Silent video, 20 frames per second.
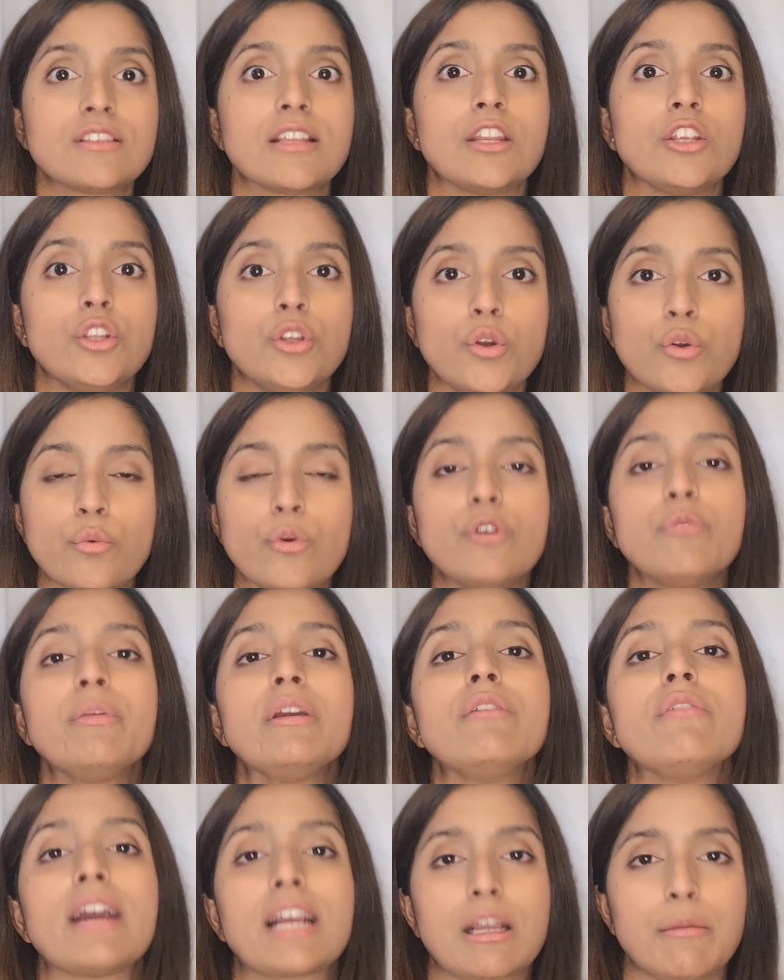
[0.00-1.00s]
then you will
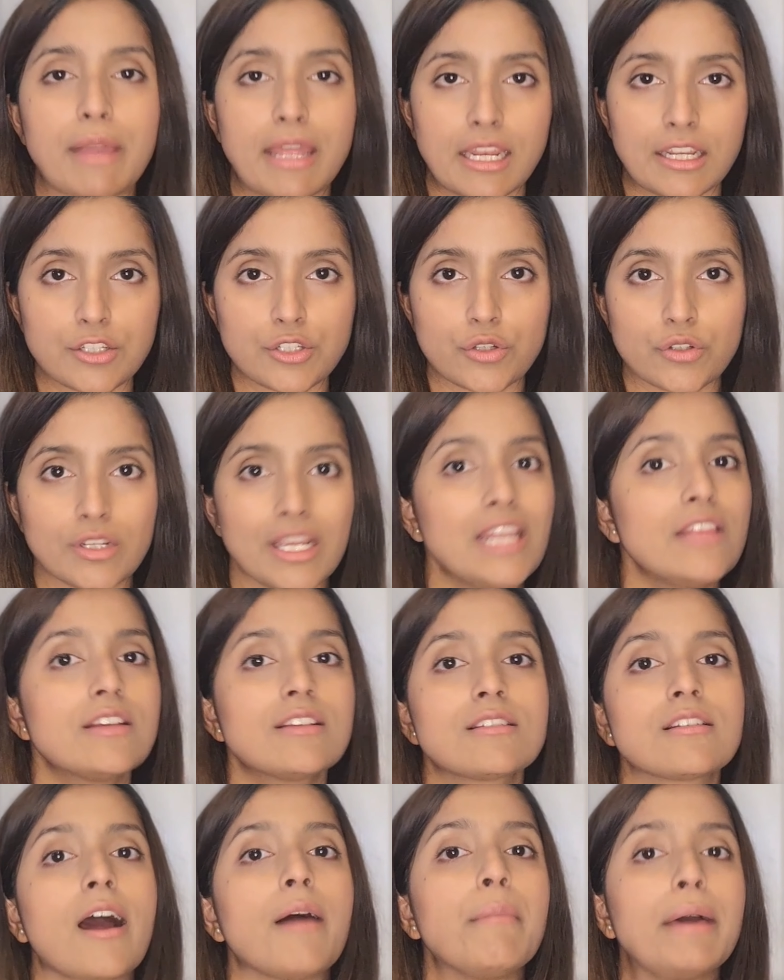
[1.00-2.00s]
be recommended to either
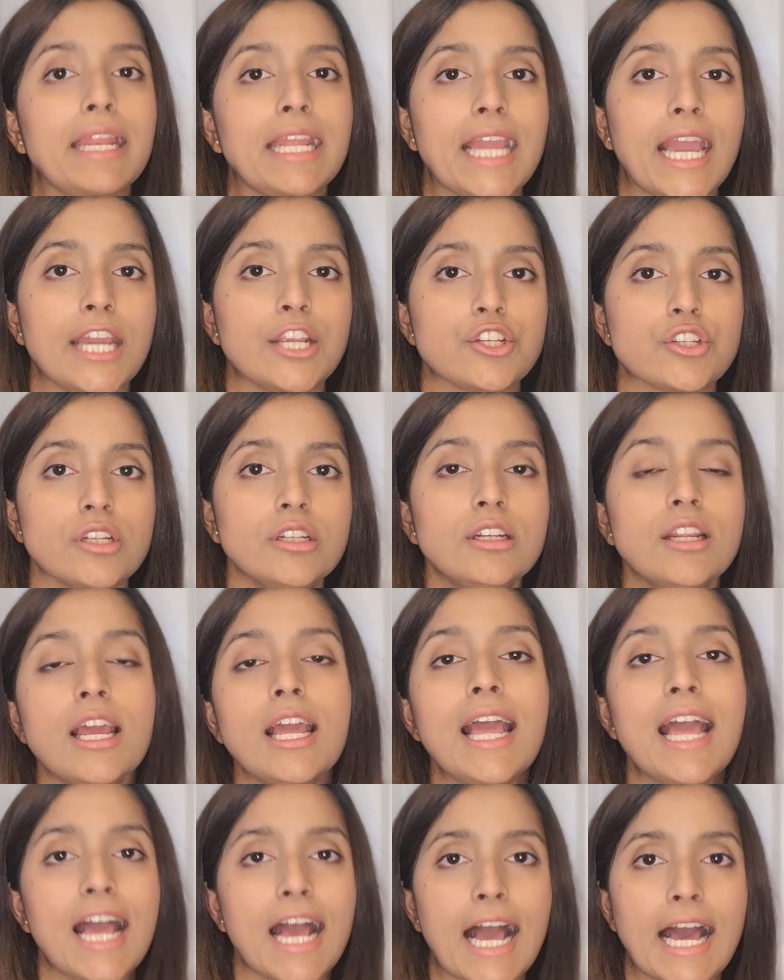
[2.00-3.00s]
start medication
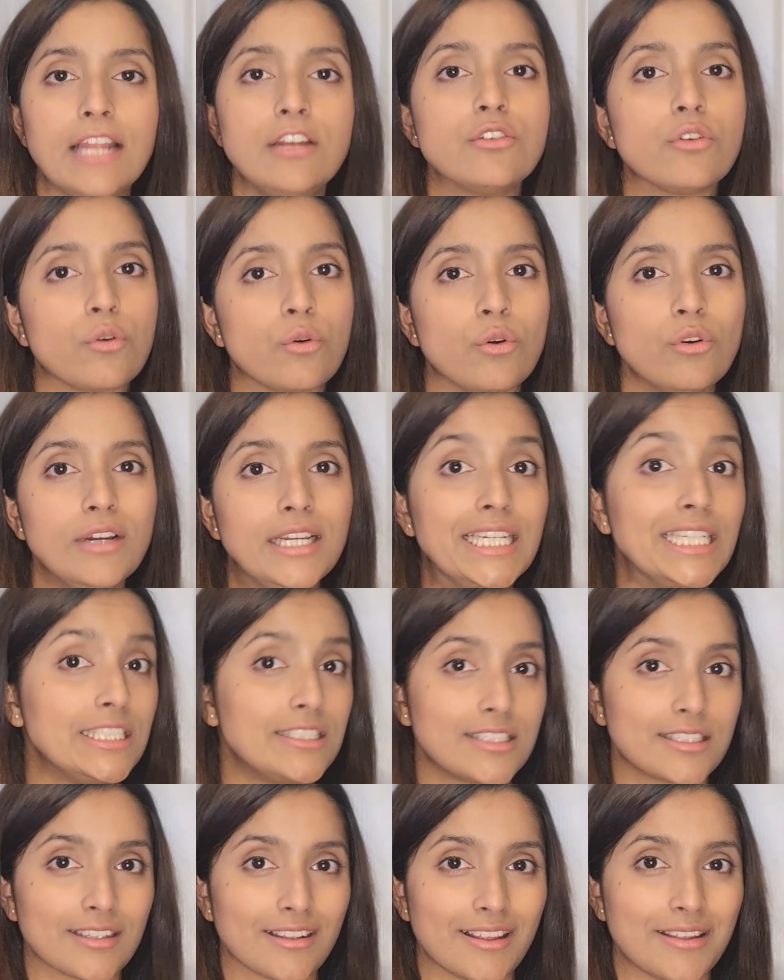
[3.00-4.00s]
and or
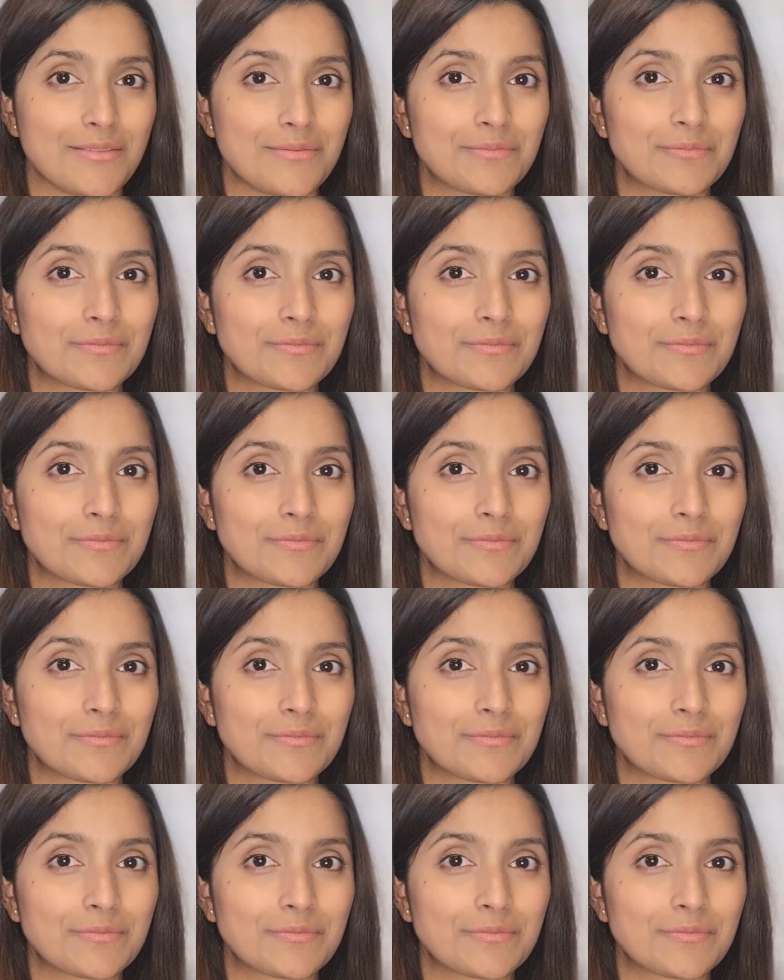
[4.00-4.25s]
insulin.